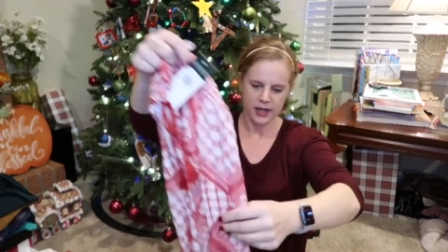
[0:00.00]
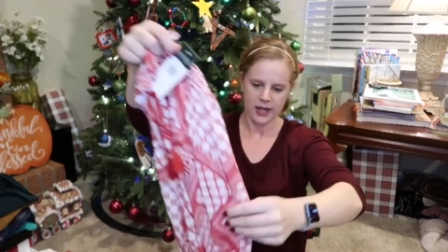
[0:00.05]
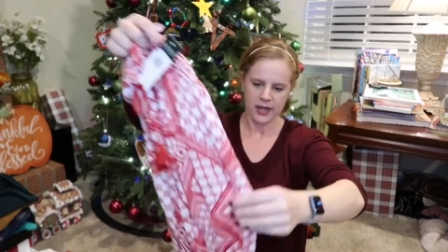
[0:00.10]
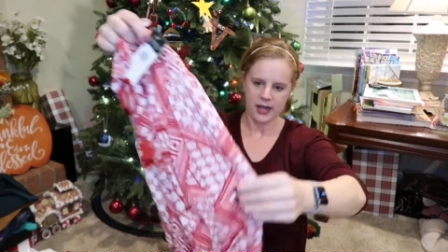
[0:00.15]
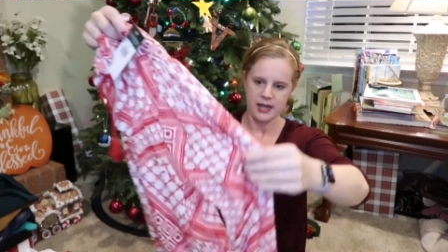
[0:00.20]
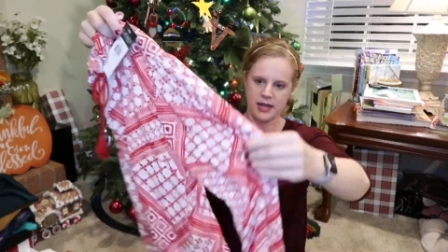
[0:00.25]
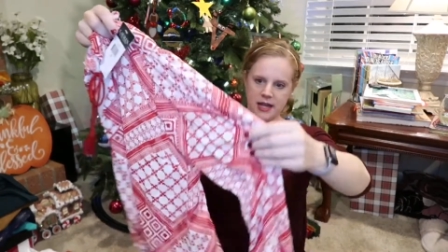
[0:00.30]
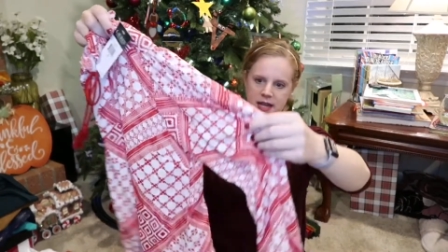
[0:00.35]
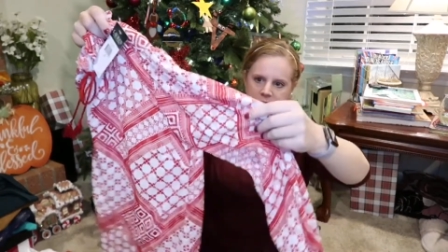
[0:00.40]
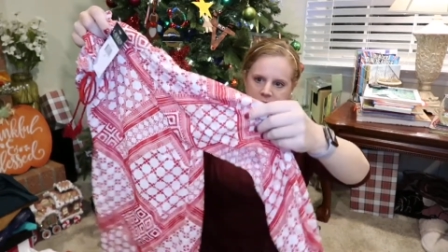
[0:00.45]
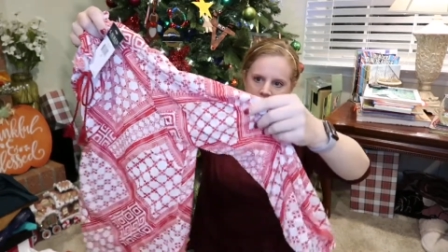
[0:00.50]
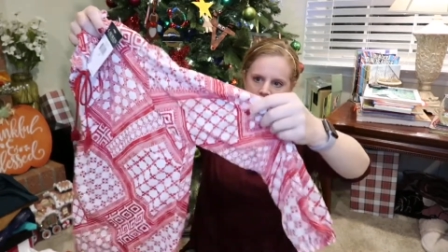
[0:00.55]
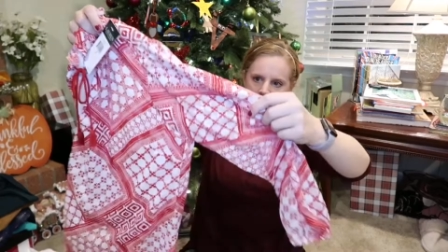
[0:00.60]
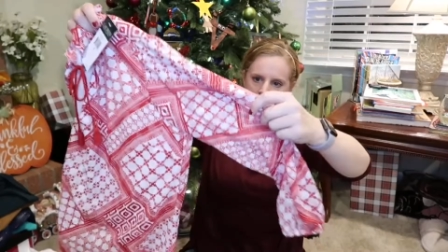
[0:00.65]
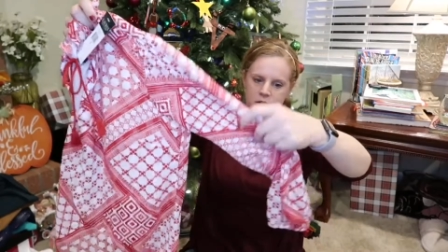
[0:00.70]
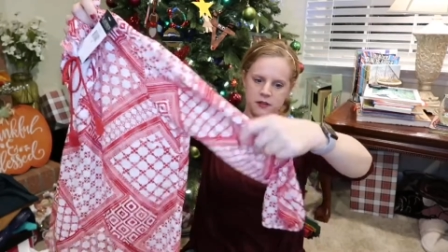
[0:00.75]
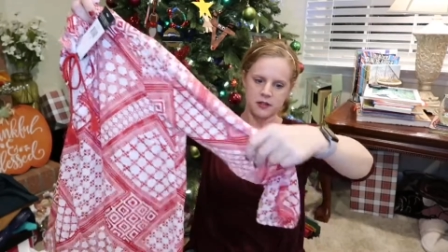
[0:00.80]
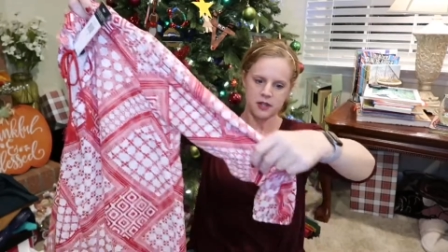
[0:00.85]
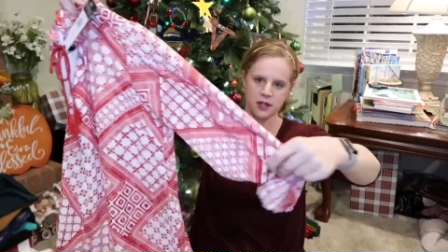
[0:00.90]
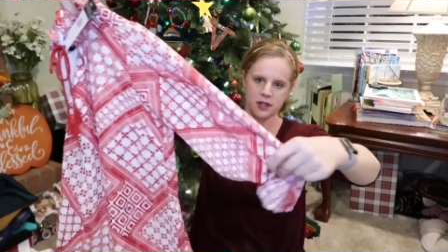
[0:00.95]
and then it
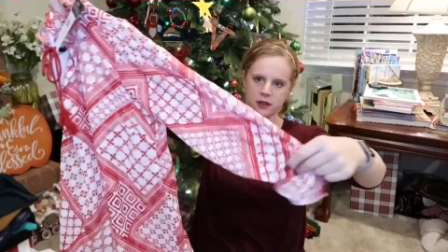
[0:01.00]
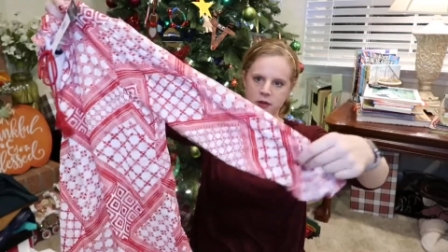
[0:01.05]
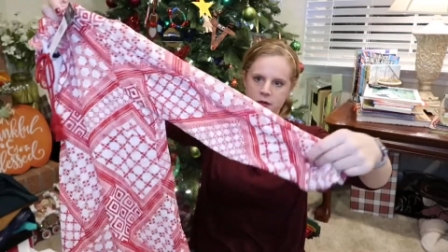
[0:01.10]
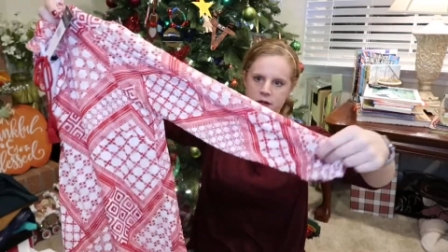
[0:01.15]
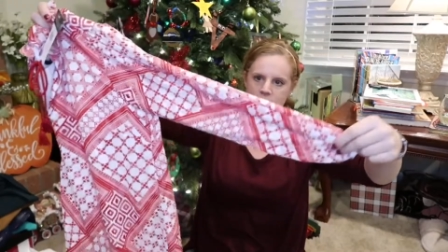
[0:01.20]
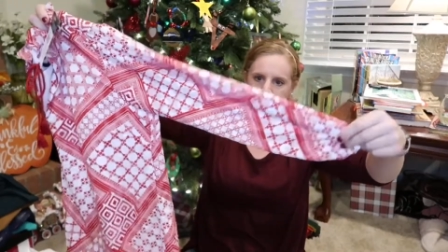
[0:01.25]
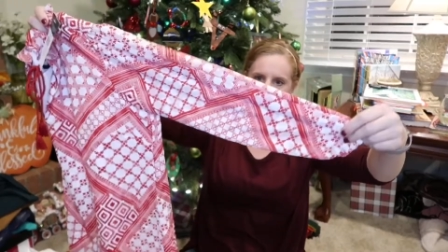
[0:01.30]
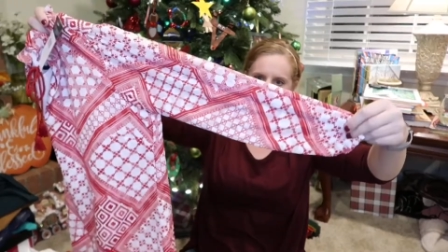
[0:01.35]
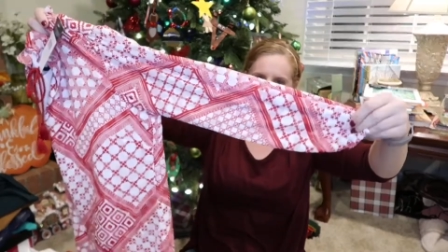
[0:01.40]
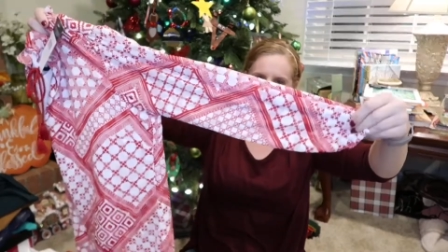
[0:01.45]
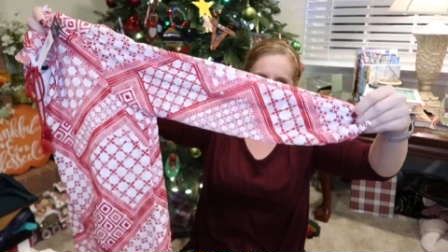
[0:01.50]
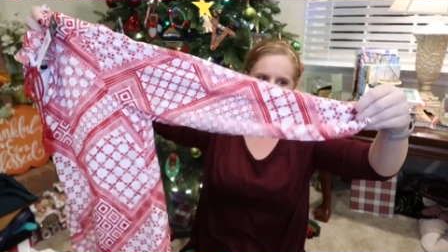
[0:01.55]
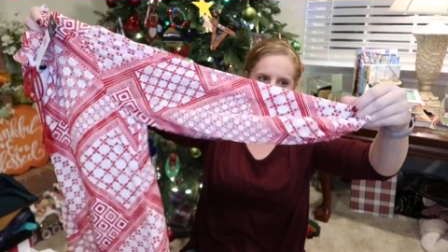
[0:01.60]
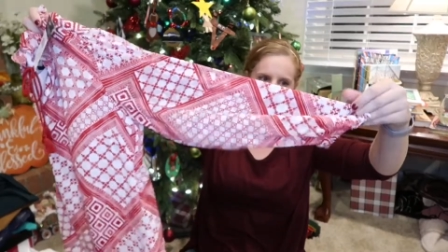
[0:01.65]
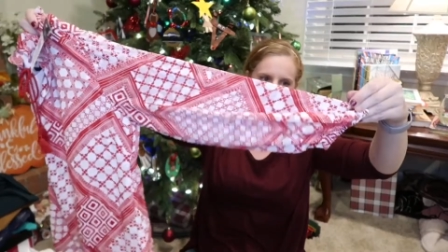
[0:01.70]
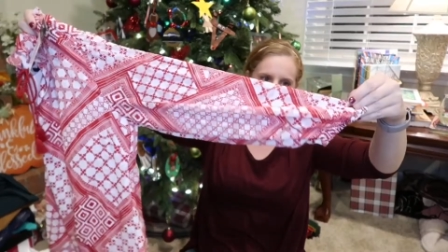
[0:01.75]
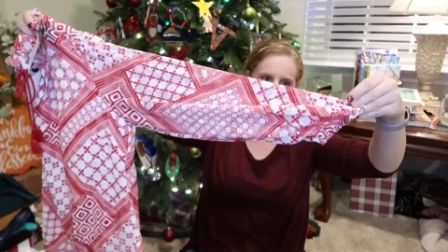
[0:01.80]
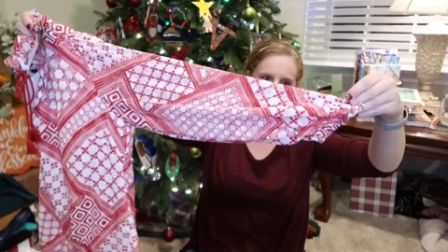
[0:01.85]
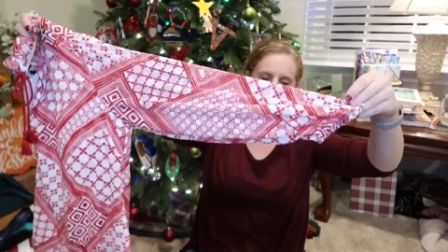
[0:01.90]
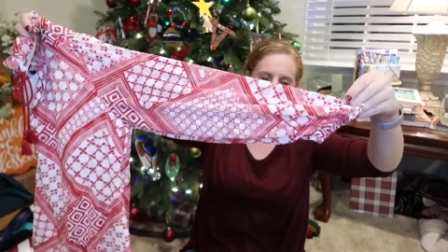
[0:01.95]
looks like 3/4
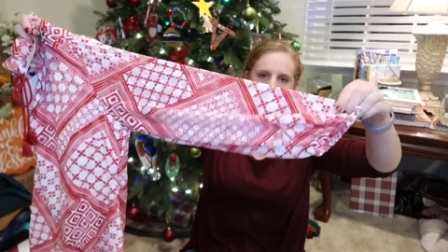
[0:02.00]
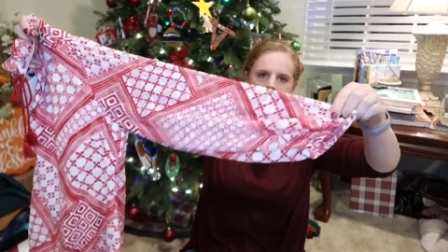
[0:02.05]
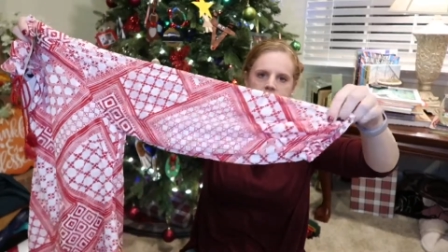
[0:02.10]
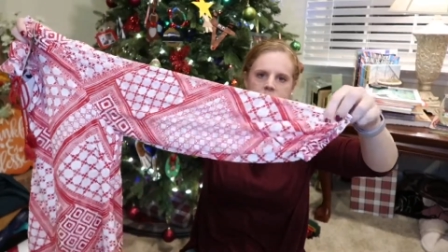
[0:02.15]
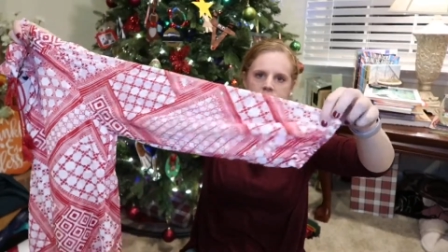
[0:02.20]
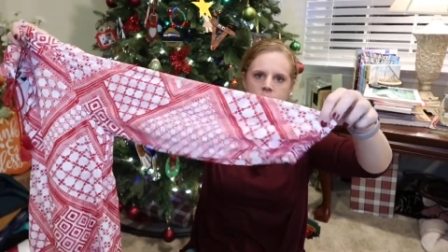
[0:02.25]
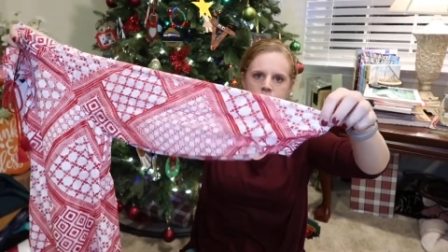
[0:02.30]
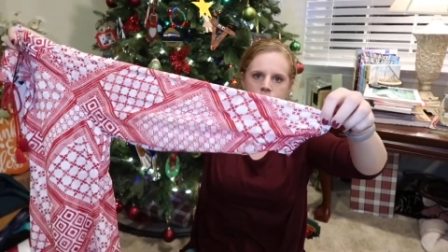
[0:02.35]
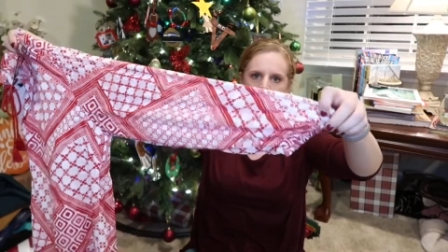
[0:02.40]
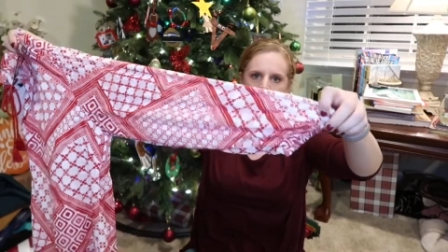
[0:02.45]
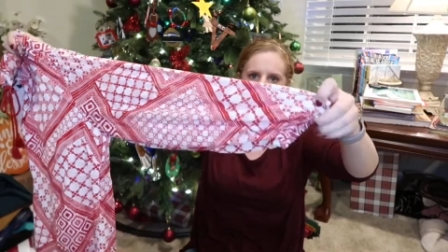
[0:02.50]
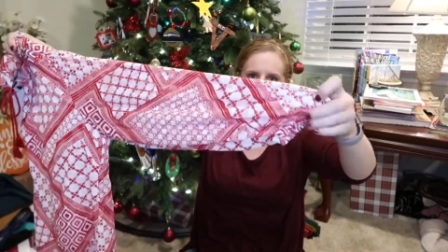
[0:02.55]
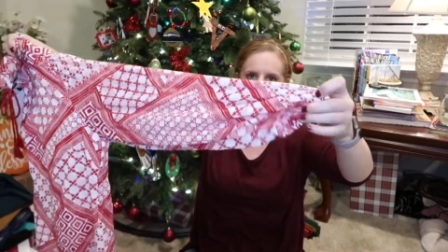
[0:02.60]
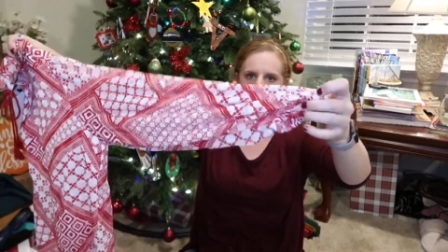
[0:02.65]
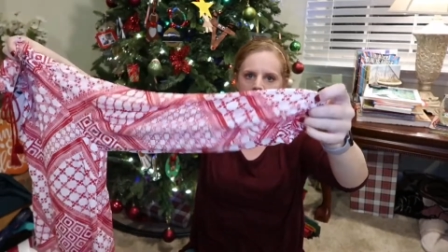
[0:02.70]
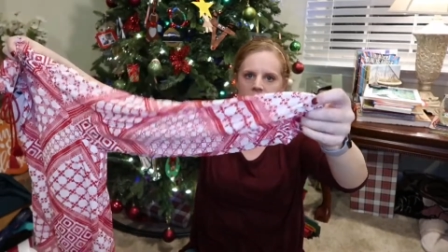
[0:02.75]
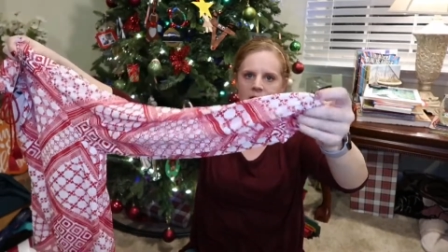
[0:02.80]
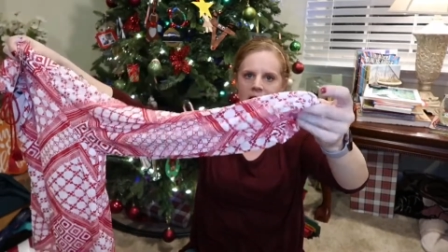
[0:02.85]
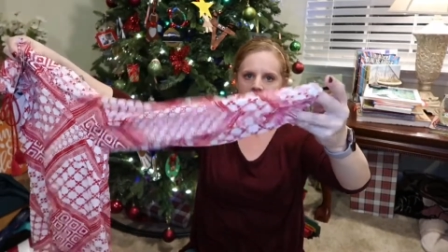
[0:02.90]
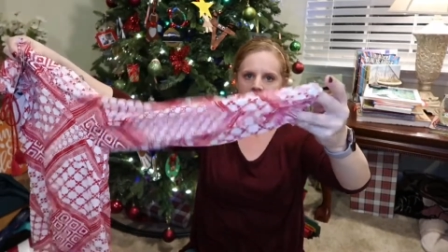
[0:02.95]
length sleeves with
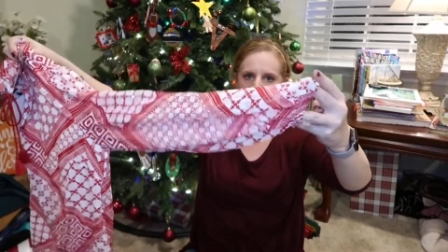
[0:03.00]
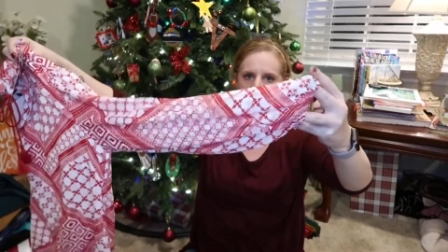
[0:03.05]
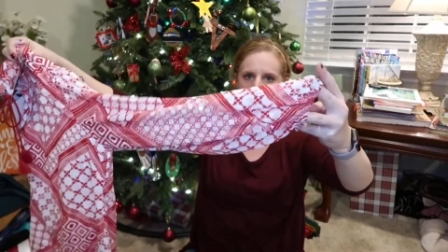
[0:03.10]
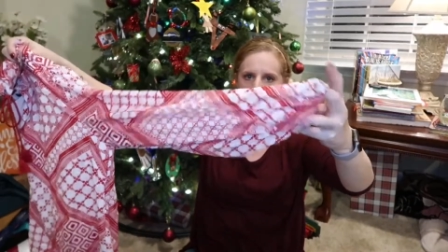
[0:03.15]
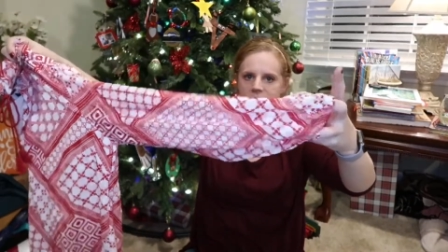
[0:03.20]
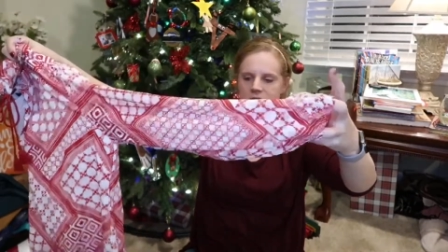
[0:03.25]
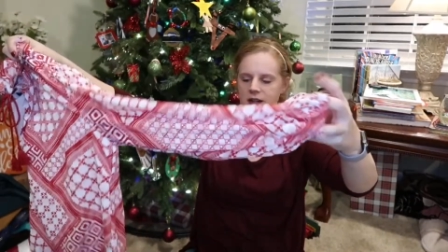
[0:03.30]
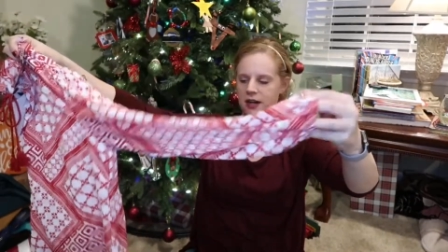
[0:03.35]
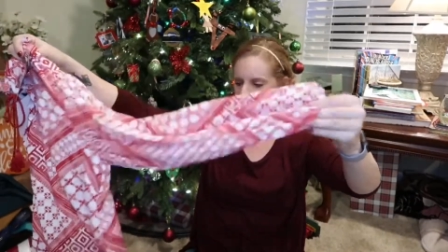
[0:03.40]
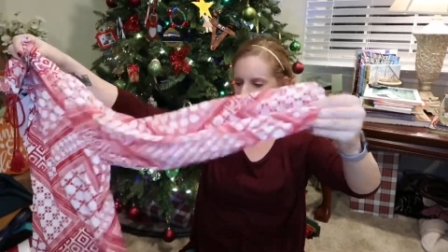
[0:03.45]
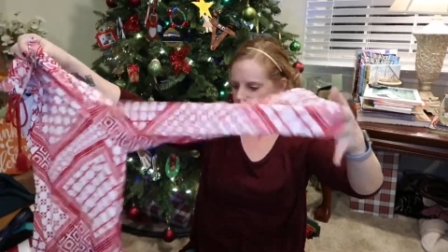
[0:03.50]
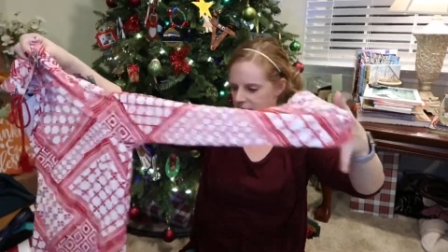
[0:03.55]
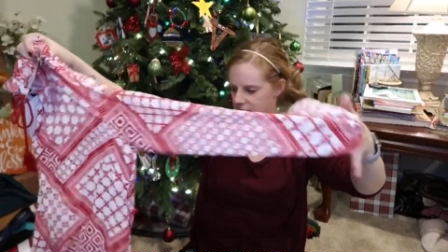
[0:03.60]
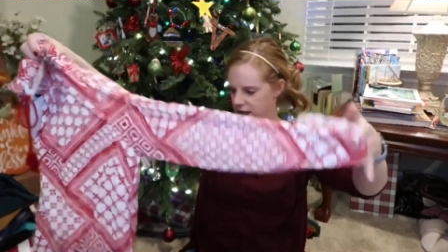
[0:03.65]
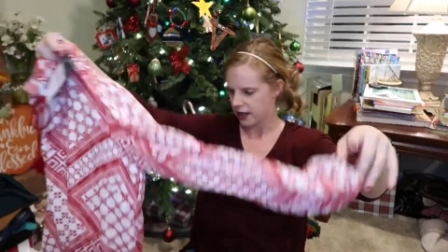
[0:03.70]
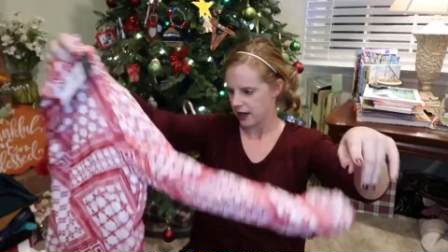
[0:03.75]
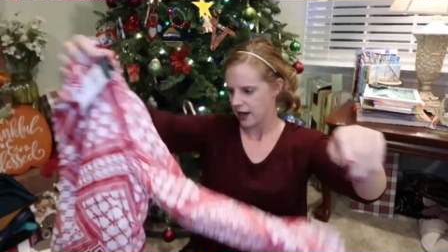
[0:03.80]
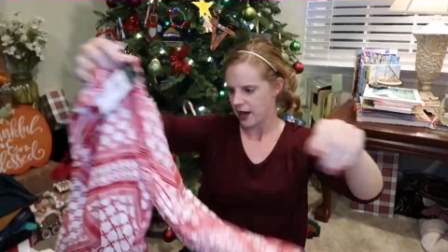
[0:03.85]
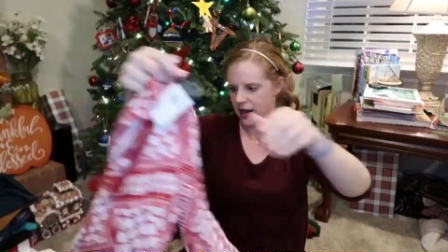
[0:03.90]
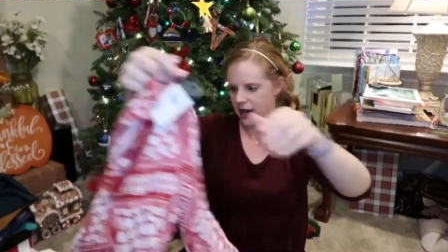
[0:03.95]
elastic right
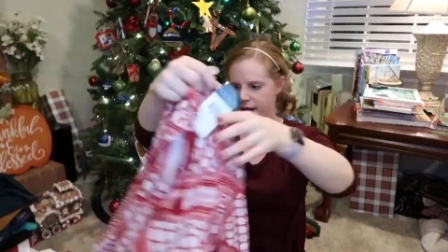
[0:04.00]
here,